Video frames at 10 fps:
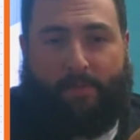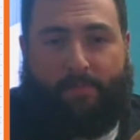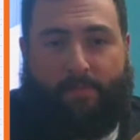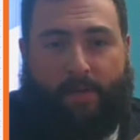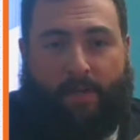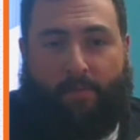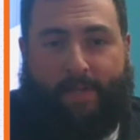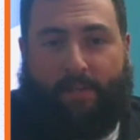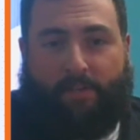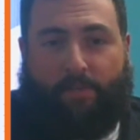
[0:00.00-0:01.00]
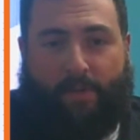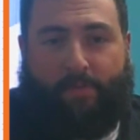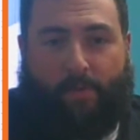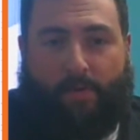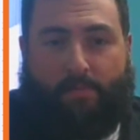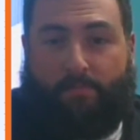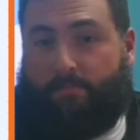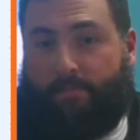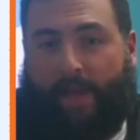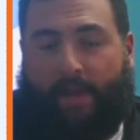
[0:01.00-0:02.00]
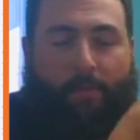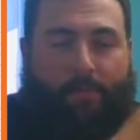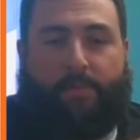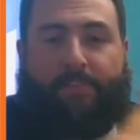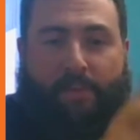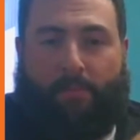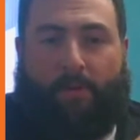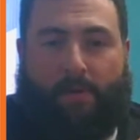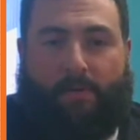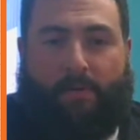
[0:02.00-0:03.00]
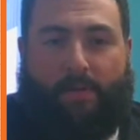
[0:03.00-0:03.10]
All right, we're down to 24, and we're producing more.